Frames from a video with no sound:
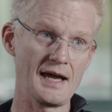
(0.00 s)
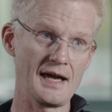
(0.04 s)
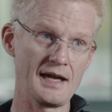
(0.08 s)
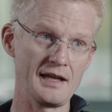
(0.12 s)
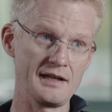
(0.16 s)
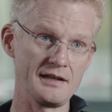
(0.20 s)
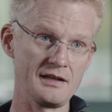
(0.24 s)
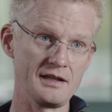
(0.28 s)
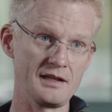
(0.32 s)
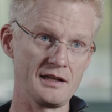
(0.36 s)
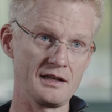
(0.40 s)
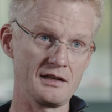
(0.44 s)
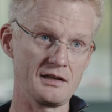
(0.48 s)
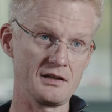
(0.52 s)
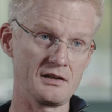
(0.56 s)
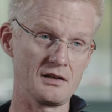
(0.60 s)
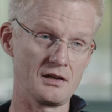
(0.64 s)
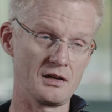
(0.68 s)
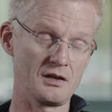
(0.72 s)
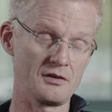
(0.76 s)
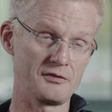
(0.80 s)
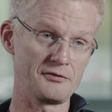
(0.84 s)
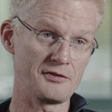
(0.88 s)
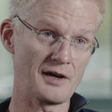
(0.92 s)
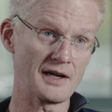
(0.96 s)
and they
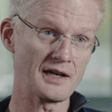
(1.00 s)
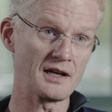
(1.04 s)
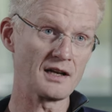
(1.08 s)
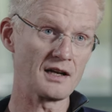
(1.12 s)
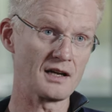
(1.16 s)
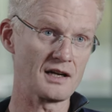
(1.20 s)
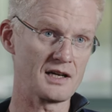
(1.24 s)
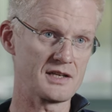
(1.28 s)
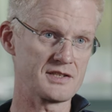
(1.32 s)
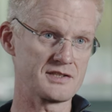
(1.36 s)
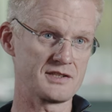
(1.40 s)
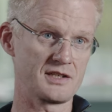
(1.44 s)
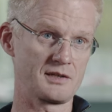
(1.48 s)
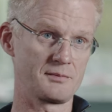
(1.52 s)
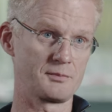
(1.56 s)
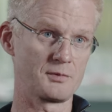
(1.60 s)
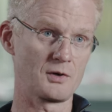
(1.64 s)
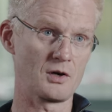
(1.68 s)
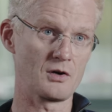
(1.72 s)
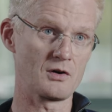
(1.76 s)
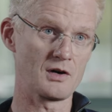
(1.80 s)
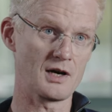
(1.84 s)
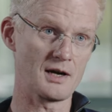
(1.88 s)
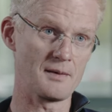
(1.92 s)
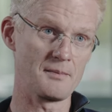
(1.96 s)
finalize their
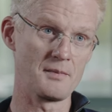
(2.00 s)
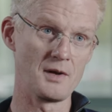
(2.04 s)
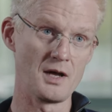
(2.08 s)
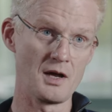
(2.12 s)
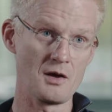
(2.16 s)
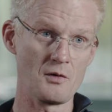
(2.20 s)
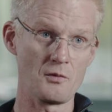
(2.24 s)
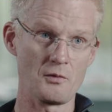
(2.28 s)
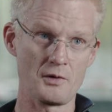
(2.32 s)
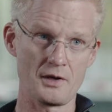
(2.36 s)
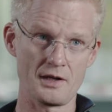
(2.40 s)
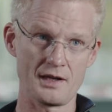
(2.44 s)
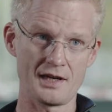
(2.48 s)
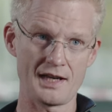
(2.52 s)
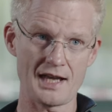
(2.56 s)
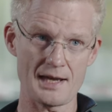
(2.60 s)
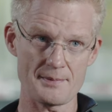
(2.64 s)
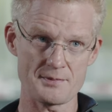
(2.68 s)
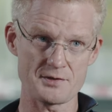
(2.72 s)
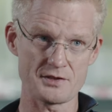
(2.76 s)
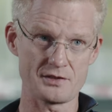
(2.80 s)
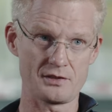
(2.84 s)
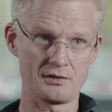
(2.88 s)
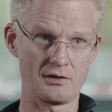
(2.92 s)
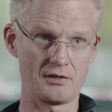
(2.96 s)
program with a
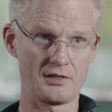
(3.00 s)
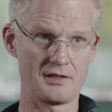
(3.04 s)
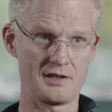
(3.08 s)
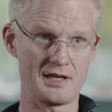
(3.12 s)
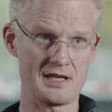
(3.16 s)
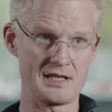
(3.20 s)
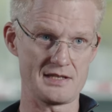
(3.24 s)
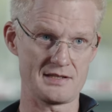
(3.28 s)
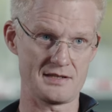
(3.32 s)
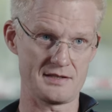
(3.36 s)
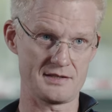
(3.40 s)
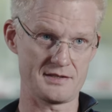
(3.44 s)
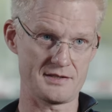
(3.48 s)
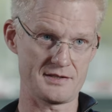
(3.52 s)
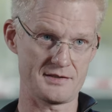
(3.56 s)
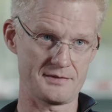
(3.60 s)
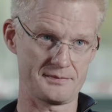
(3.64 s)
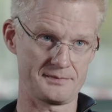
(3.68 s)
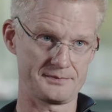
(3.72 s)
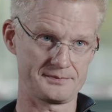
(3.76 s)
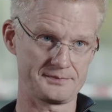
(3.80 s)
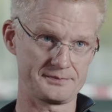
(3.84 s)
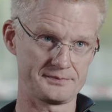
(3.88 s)
capstone thesis.